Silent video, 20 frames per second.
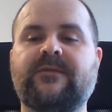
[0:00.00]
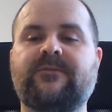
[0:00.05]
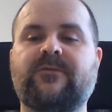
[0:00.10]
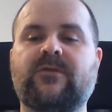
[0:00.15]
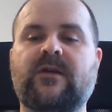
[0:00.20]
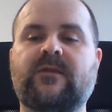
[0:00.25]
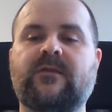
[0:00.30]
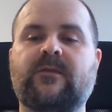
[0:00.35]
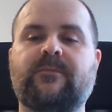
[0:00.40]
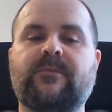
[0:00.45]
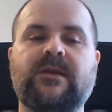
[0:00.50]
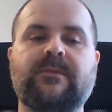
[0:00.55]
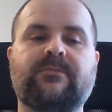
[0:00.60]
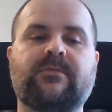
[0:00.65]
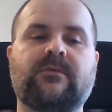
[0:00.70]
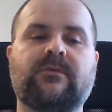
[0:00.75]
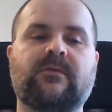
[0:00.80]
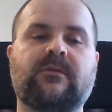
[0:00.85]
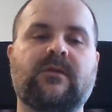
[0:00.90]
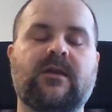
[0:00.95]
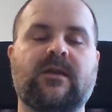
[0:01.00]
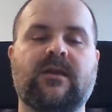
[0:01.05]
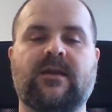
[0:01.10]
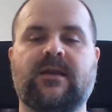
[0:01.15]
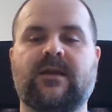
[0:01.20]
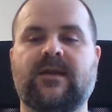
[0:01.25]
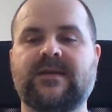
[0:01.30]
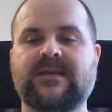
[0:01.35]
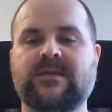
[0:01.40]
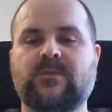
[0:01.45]
for other people
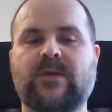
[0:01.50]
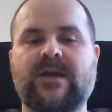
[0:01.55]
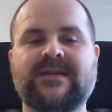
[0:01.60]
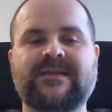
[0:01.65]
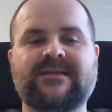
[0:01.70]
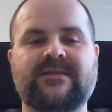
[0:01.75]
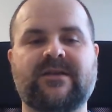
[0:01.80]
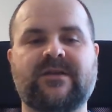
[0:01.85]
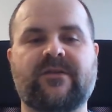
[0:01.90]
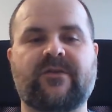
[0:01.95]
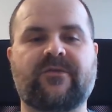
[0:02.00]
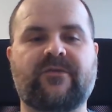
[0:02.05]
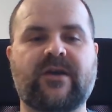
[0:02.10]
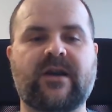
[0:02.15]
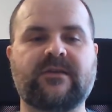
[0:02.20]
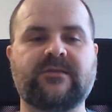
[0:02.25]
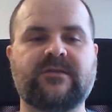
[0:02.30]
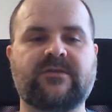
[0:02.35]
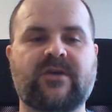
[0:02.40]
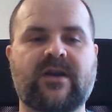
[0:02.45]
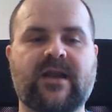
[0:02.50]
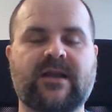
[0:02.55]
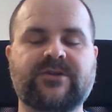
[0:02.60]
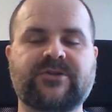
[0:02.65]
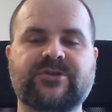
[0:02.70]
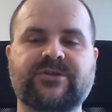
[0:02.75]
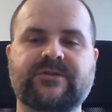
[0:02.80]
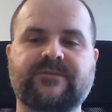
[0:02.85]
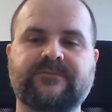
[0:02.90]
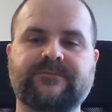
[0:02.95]
as Western
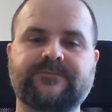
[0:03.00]
trash.